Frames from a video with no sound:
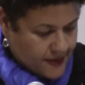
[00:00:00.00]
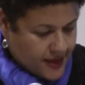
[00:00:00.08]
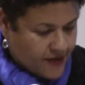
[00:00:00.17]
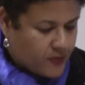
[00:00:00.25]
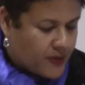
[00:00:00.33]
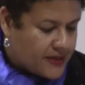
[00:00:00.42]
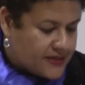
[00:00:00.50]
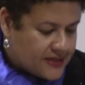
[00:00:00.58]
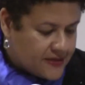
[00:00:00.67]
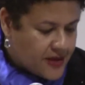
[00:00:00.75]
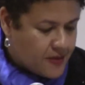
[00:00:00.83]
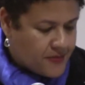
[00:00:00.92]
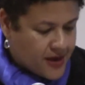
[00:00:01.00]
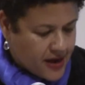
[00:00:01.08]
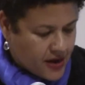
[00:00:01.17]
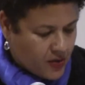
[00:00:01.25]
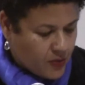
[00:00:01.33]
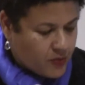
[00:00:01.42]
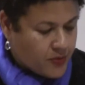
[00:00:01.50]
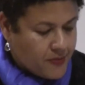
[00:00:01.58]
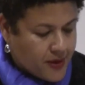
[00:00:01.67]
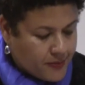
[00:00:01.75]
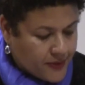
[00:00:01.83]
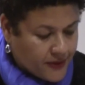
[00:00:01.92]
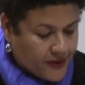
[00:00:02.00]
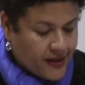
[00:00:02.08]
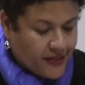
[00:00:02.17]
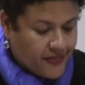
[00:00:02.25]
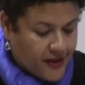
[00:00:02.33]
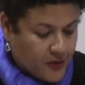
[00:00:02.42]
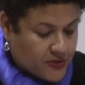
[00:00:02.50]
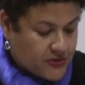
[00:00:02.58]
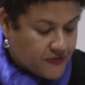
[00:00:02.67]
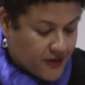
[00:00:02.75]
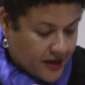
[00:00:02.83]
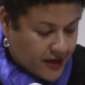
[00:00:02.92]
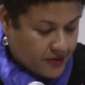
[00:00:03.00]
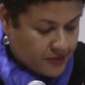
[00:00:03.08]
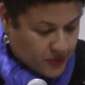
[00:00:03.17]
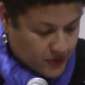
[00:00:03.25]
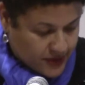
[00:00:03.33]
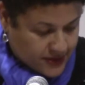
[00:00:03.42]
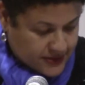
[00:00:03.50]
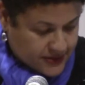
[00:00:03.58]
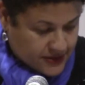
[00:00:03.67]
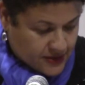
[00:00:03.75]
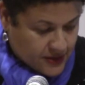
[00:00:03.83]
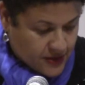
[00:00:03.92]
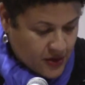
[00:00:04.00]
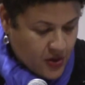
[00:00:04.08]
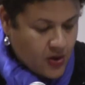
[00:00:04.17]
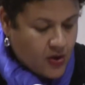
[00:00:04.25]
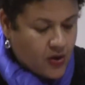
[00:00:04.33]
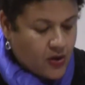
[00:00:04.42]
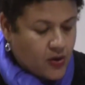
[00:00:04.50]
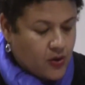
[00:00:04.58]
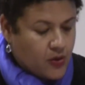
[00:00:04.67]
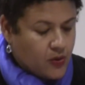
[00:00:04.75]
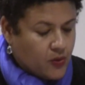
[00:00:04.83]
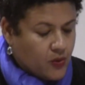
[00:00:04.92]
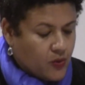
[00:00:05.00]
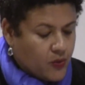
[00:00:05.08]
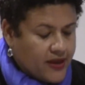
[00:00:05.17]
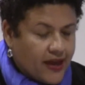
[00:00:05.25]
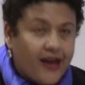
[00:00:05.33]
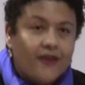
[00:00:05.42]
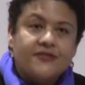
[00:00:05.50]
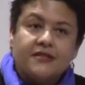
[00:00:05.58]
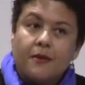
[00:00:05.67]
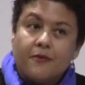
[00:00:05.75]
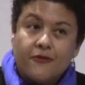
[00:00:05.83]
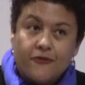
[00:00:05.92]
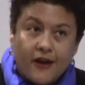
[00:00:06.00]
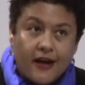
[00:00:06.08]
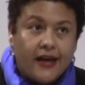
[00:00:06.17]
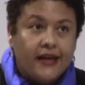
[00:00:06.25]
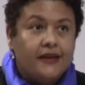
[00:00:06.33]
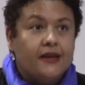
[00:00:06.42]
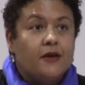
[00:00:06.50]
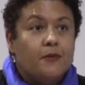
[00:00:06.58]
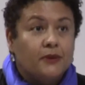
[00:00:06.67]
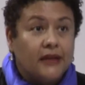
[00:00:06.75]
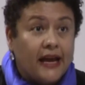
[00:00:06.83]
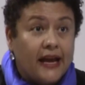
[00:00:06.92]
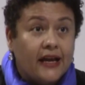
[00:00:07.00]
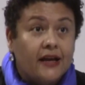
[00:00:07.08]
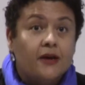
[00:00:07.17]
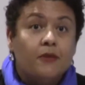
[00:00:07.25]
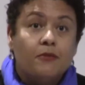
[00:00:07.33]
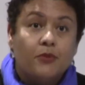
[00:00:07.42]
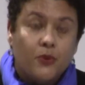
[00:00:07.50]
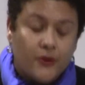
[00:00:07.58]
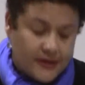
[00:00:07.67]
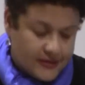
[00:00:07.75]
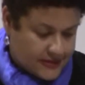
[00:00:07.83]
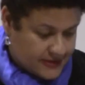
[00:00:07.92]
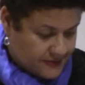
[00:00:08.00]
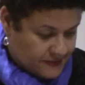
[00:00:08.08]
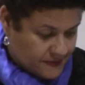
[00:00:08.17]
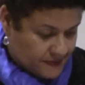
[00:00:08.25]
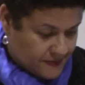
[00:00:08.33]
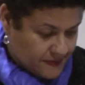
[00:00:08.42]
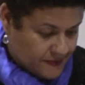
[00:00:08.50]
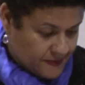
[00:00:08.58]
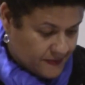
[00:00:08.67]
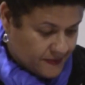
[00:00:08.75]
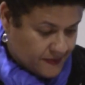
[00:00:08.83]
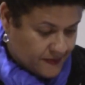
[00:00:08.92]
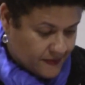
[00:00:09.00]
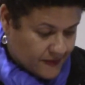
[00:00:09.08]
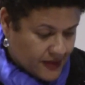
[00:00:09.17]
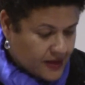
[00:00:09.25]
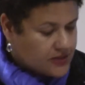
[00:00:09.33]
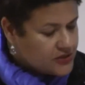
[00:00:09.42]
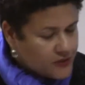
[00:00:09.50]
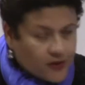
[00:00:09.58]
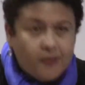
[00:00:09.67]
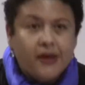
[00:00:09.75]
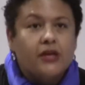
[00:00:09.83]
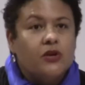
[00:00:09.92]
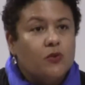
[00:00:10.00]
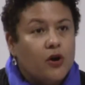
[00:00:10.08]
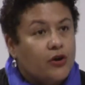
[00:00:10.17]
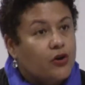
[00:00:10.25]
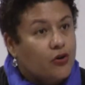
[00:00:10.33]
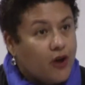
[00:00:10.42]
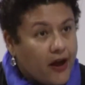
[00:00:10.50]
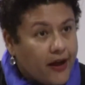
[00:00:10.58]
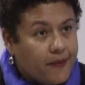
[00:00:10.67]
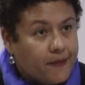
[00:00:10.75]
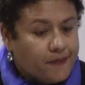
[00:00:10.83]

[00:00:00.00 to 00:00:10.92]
Everybody see them now, remember they was fine boys. We have some fine Black boys. Don't it make you want to cry?